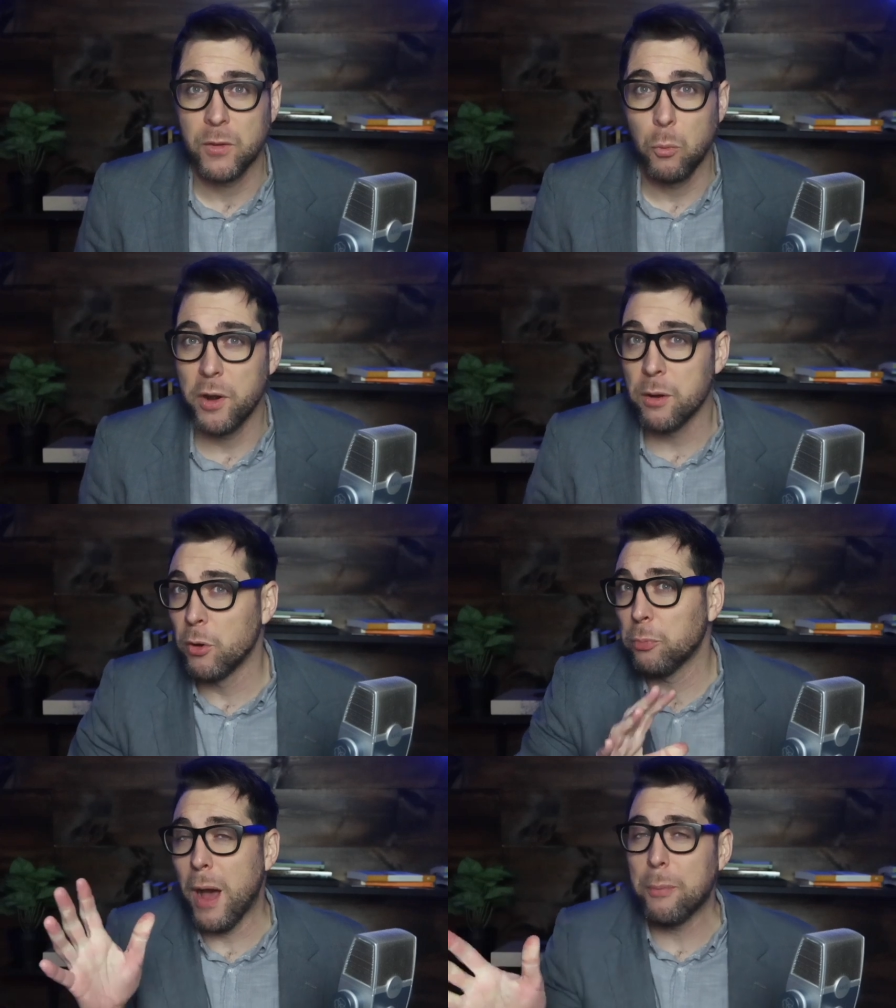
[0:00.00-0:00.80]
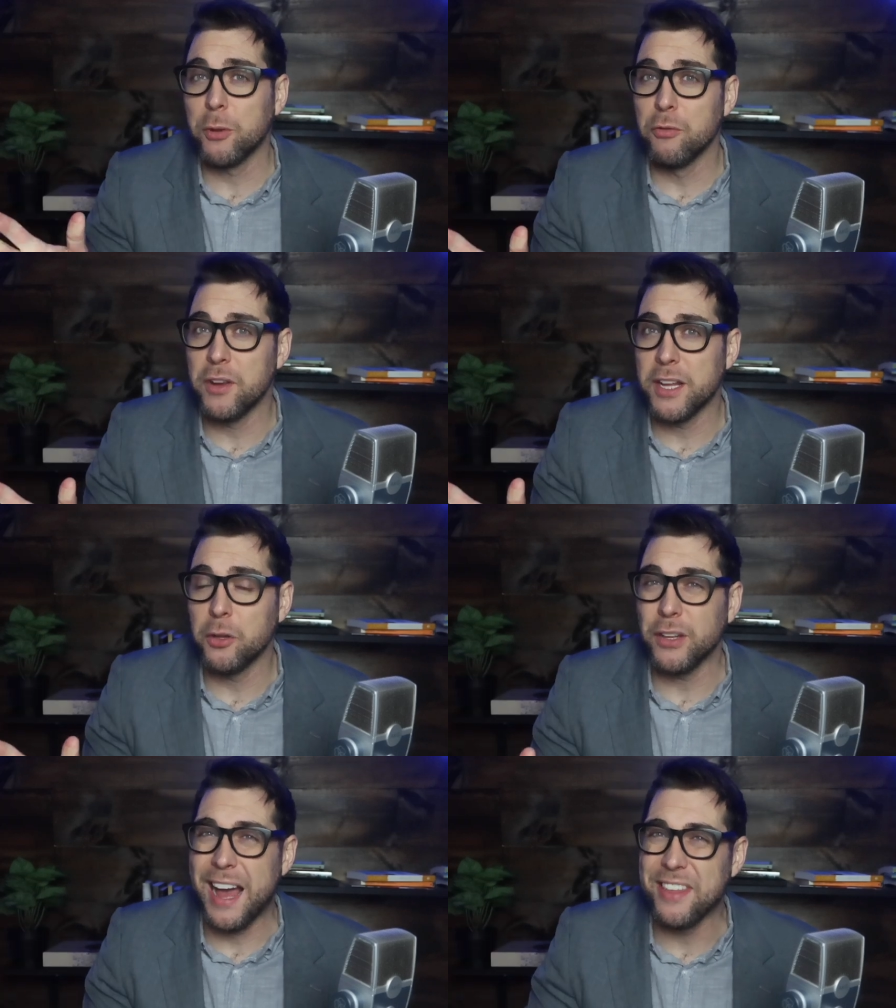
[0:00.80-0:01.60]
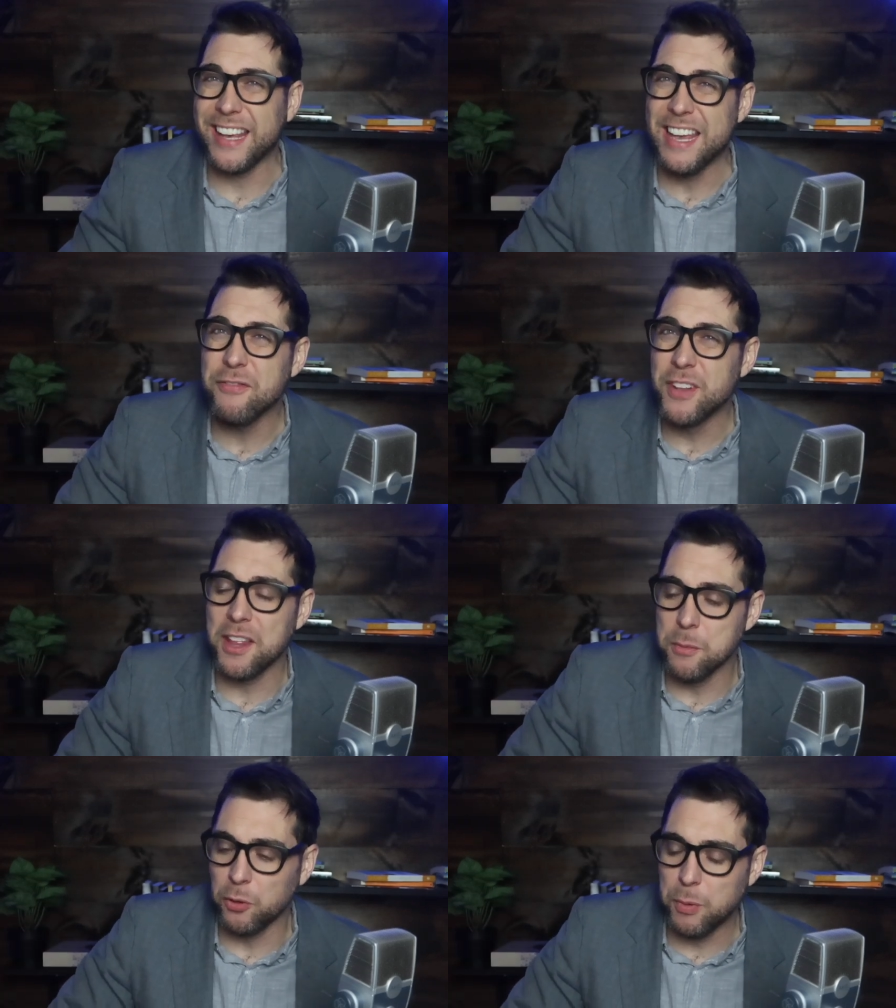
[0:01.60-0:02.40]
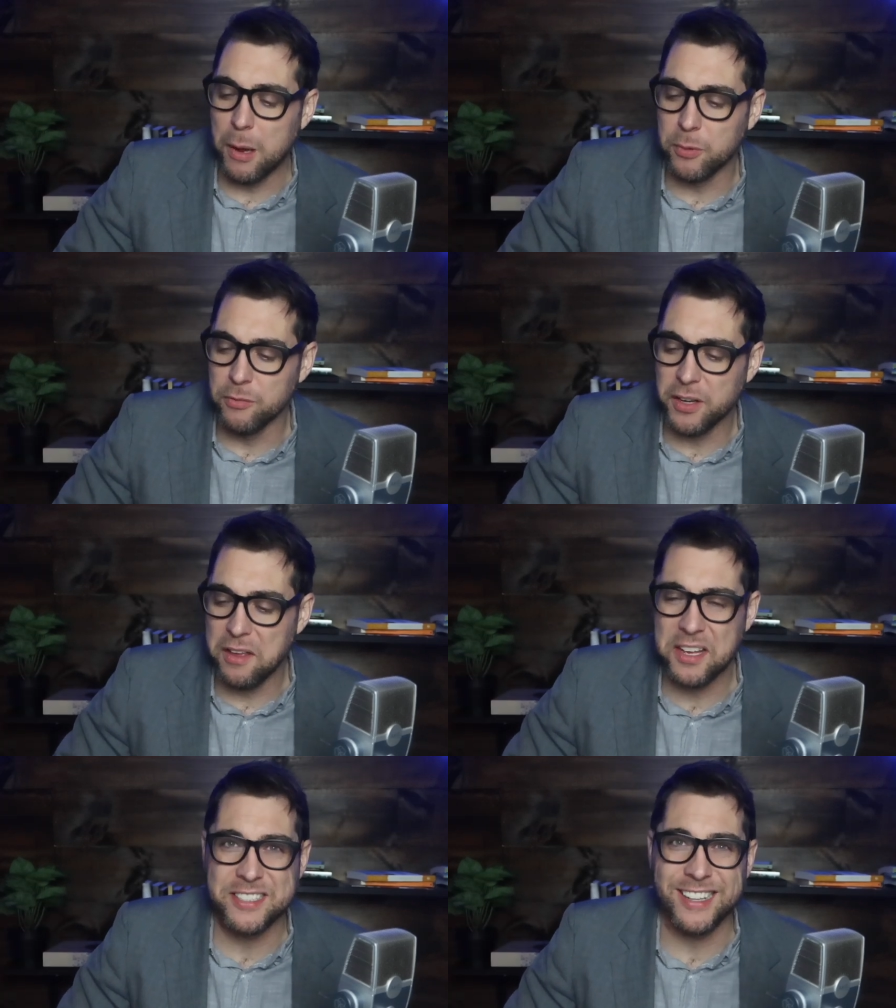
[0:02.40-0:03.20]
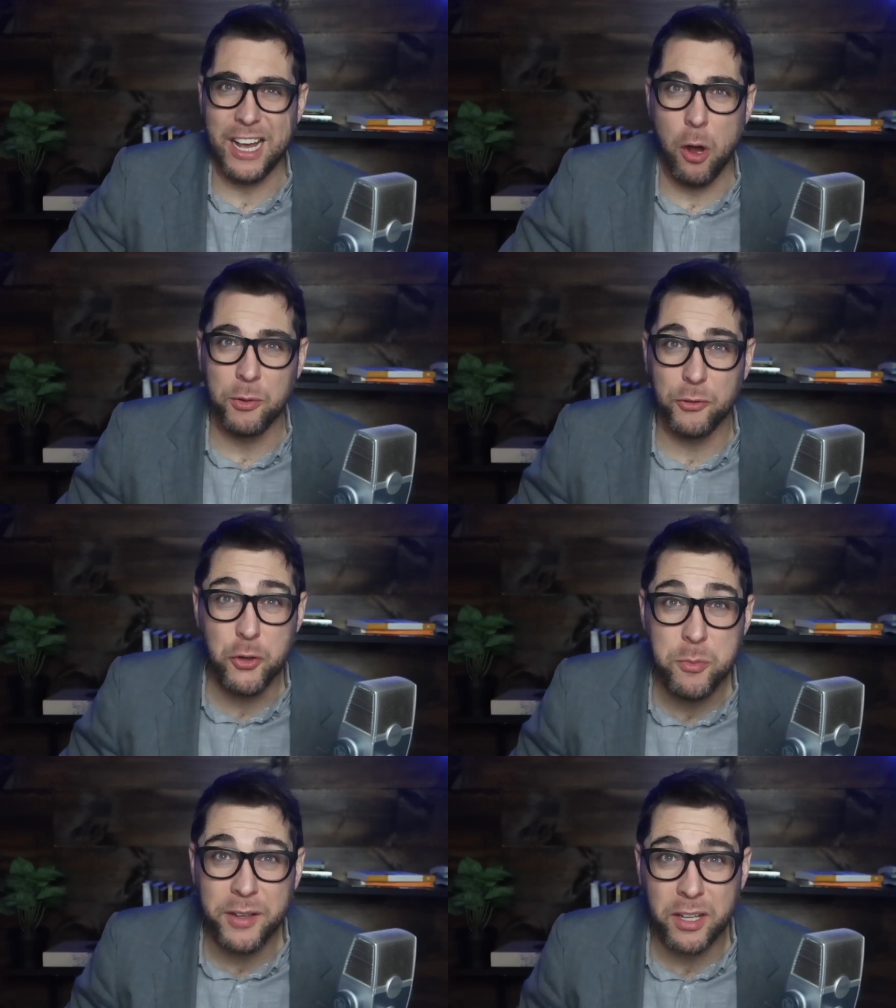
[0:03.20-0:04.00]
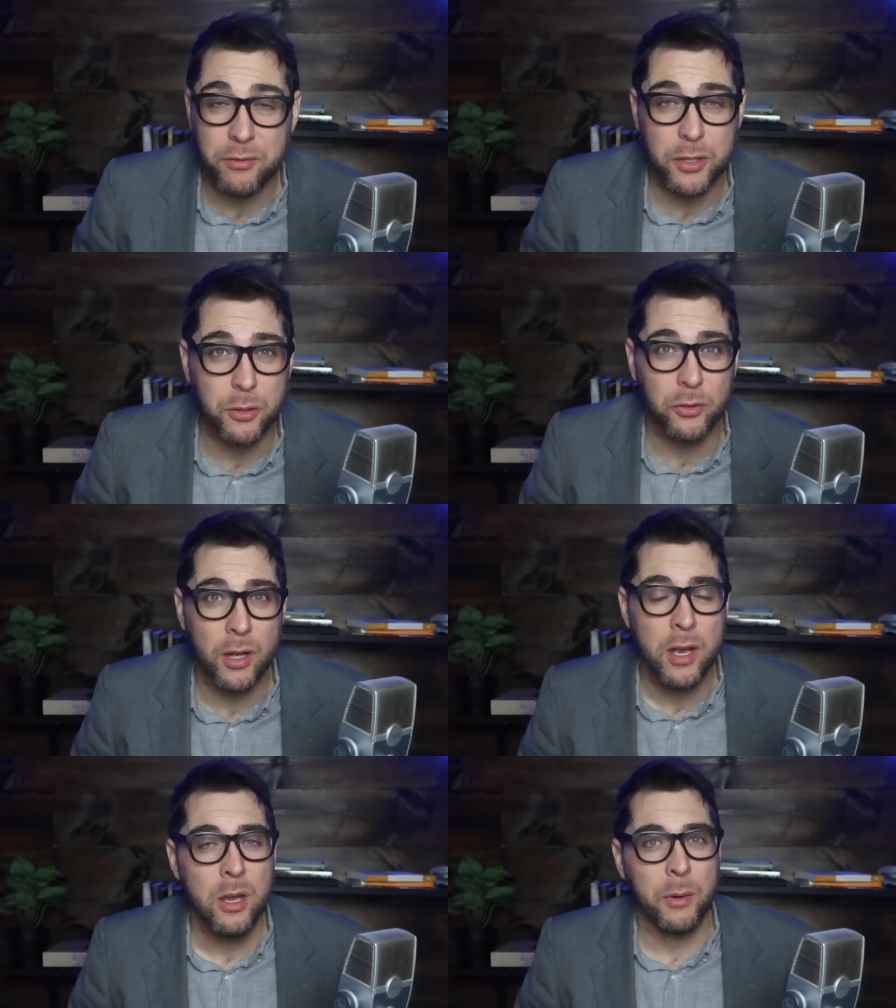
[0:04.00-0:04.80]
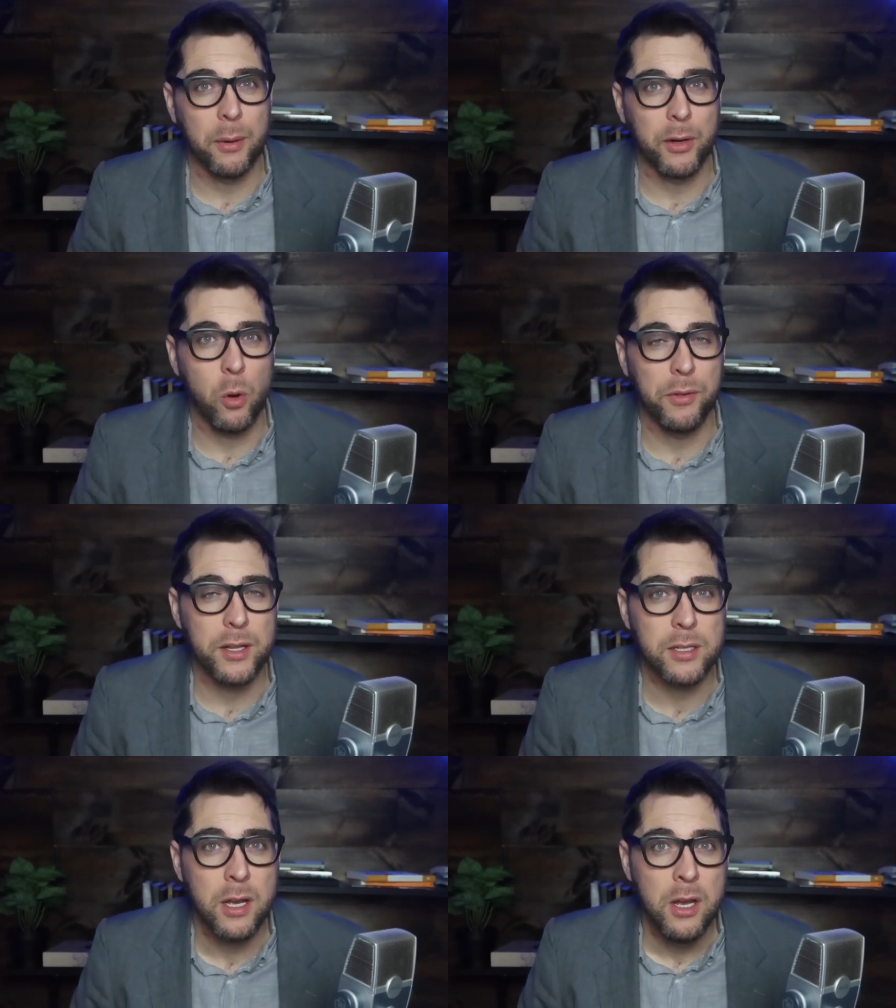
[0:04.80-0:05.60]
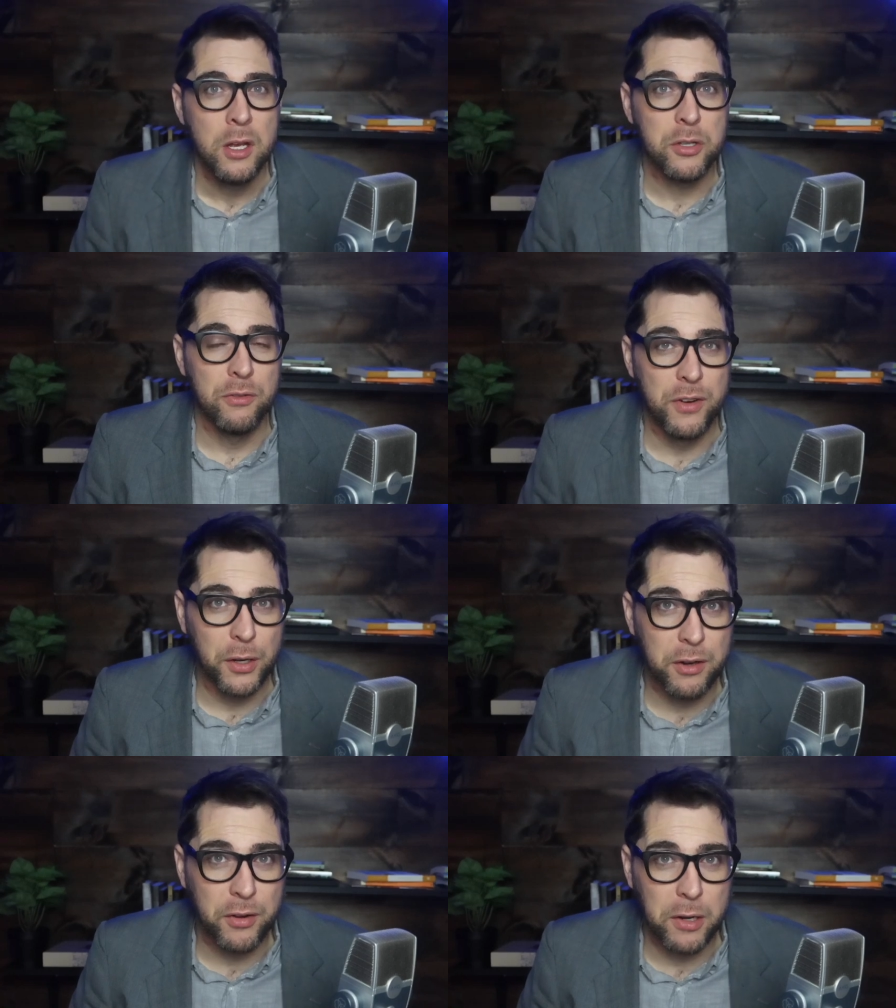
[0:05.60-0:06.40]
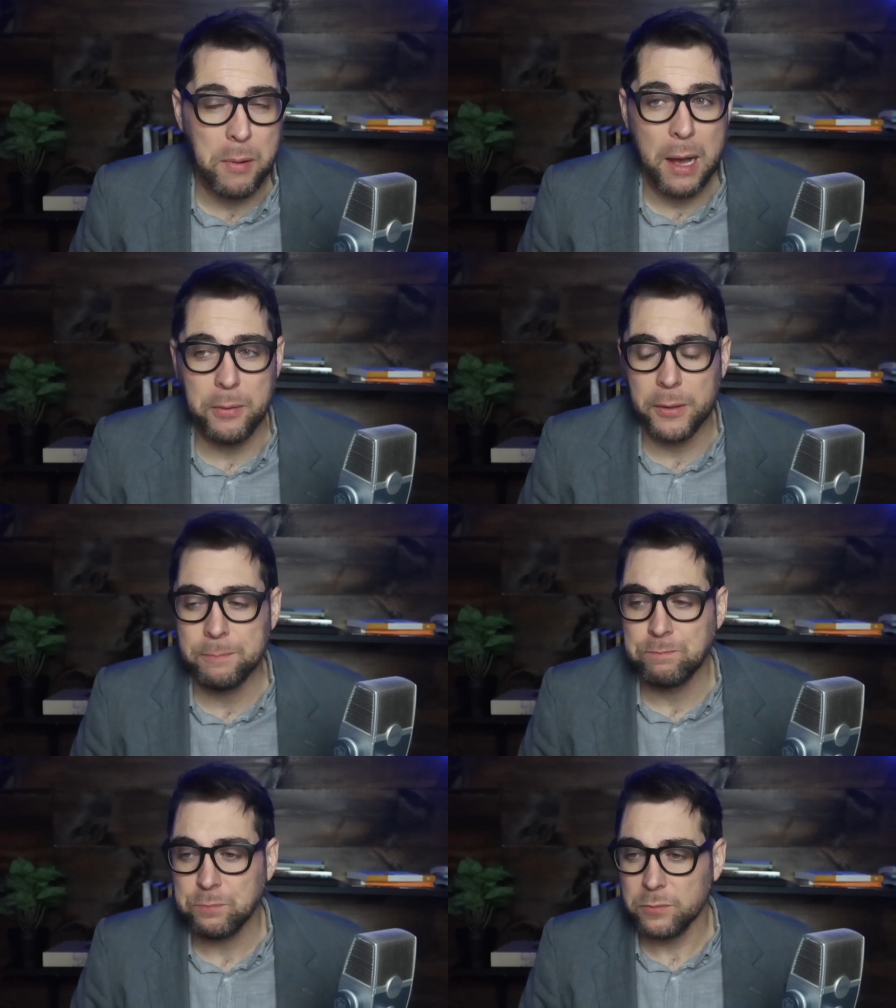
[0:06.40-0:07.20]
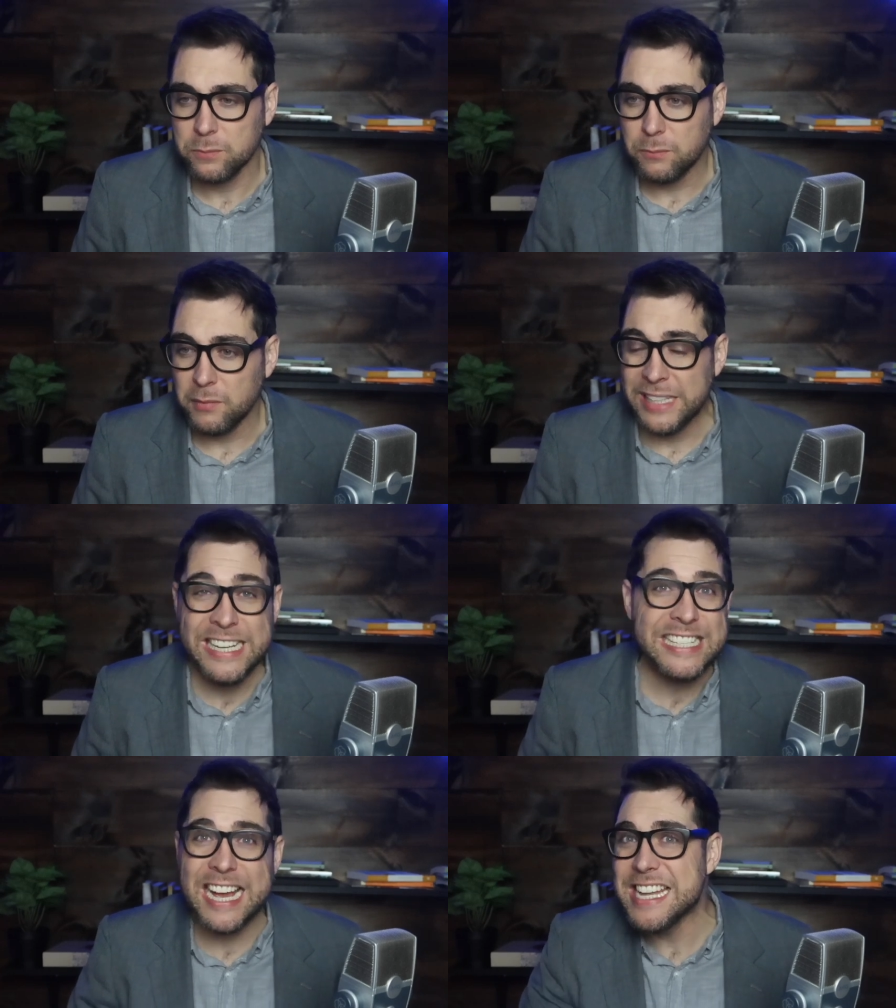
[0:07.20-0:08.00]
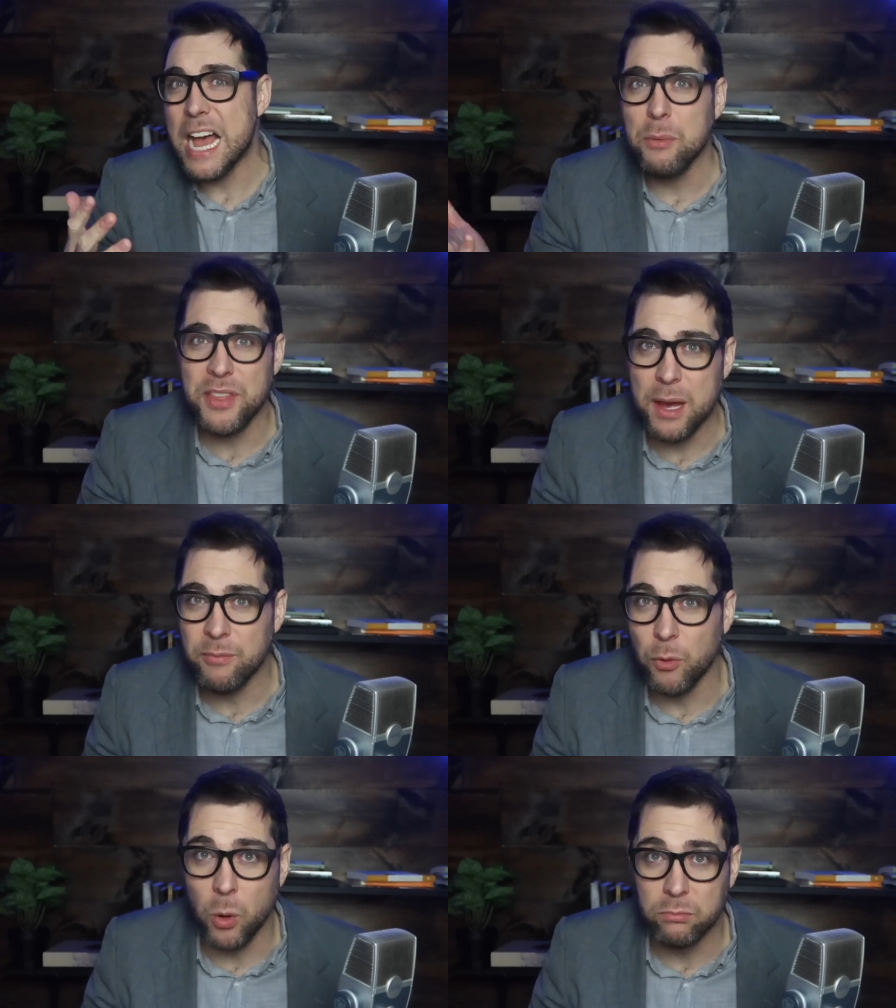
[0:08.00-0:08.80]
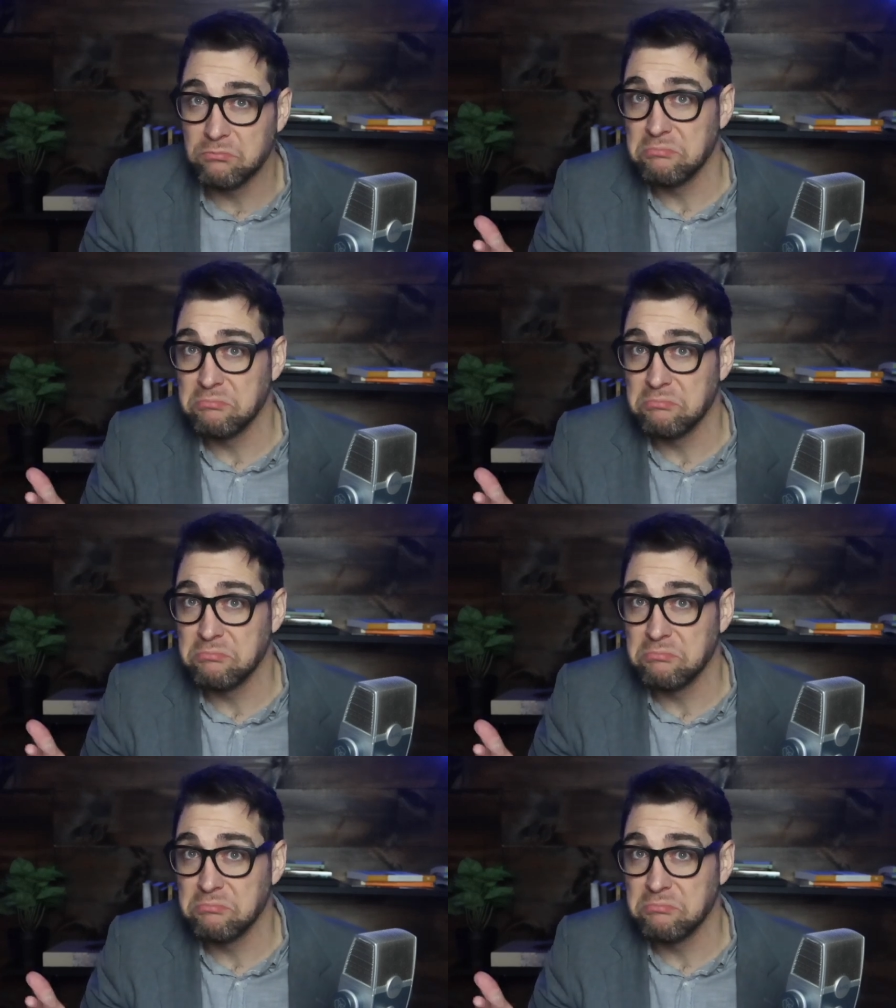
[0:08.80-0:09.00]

One of their most popular videos, I think, if not the most popular video. I think it's at like almost two million views when I record this. So very, very popular. He sat down with them for